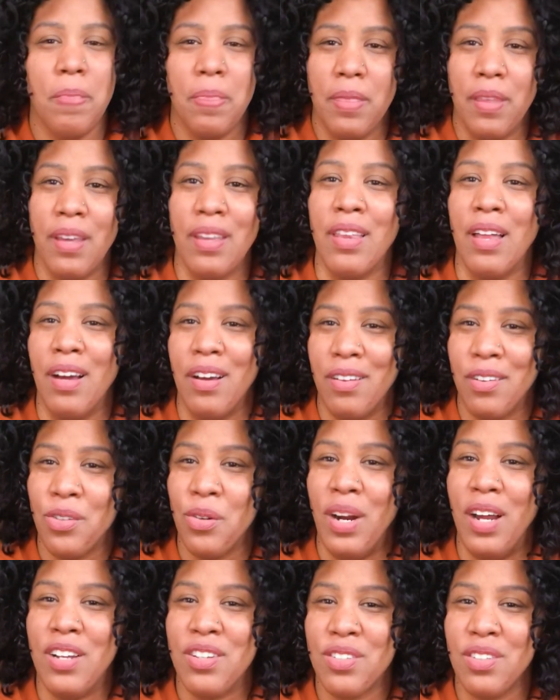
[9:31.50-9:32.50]
and I'll
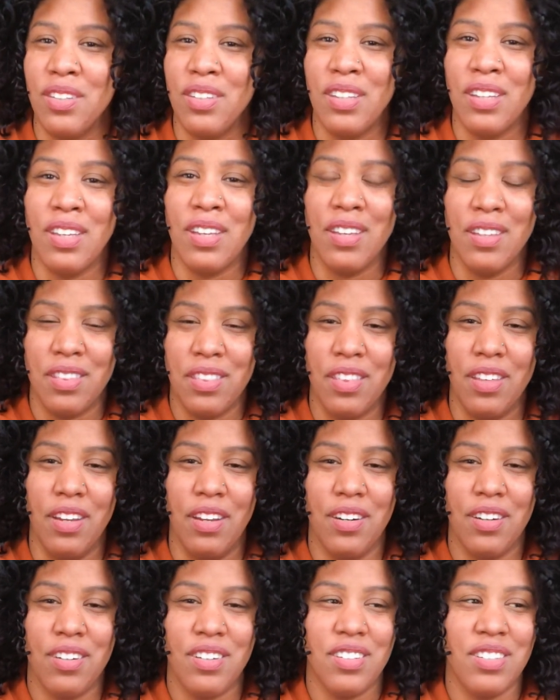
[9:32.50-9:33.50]
gradually get
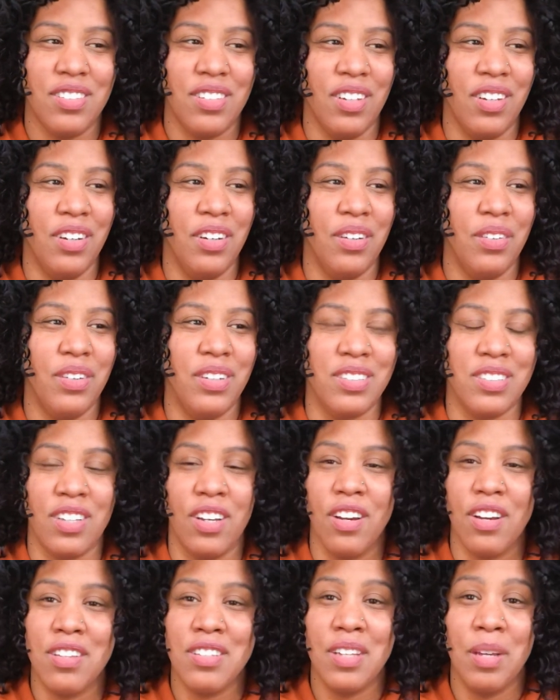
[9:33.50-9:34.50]
there. So as
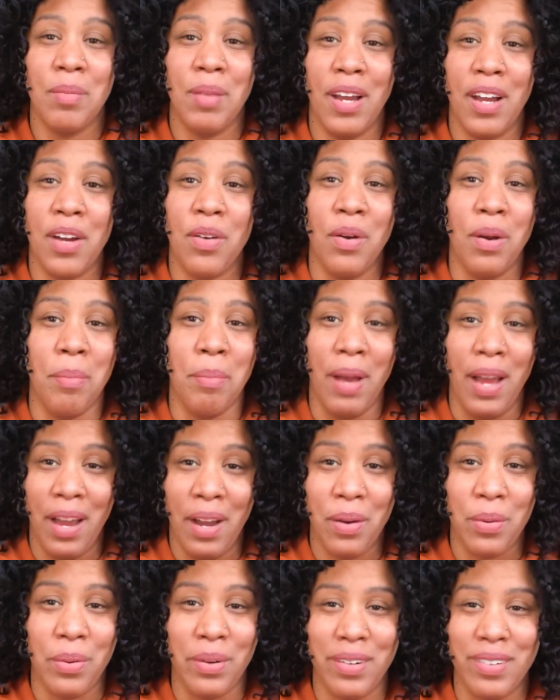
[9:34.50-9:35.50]
long as I'm not going
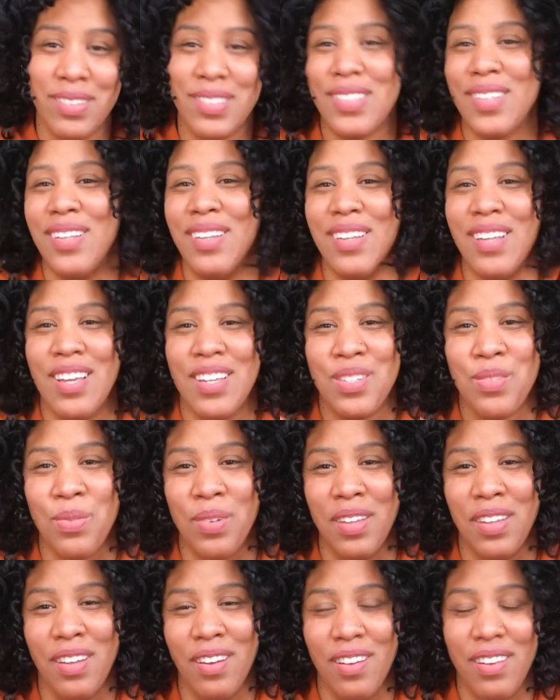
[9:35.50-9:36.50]
backwards, then that's
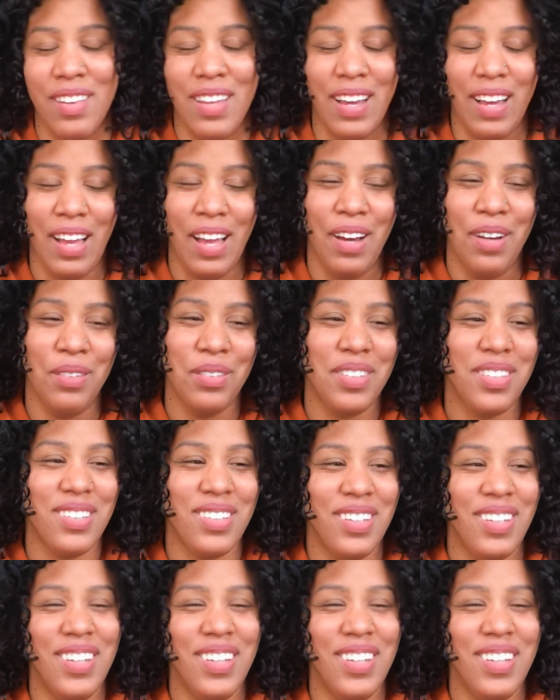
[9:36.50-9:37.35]
really all that counts.